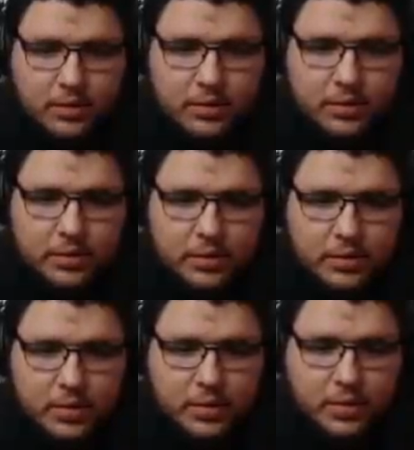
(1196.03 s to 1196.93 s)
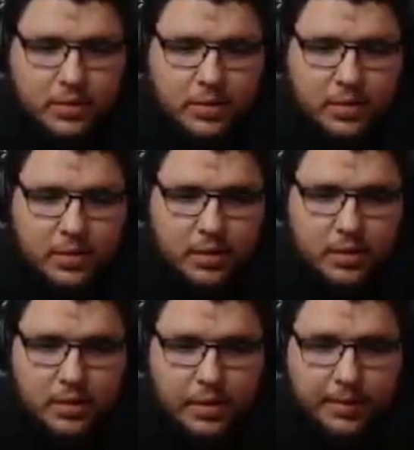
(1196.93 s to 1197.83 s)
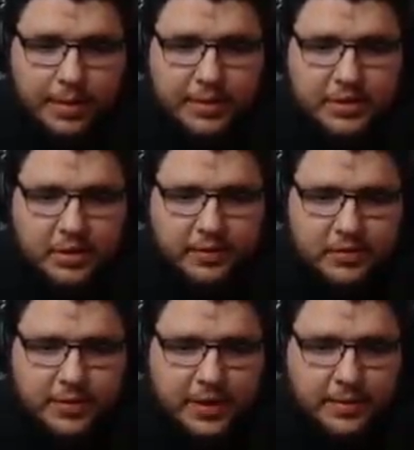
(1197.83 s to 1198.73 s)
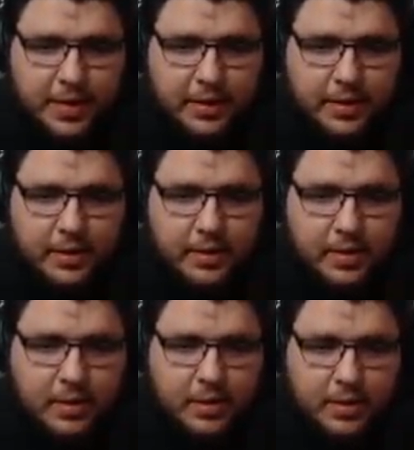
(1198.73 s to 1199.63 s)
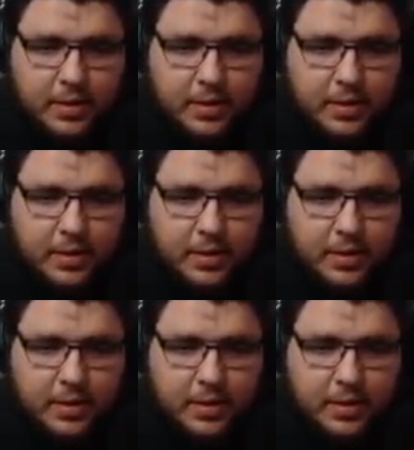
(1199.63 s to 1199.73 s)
Uh, got me beat. I'm by myself. Somebody get back. Yep, I'm back.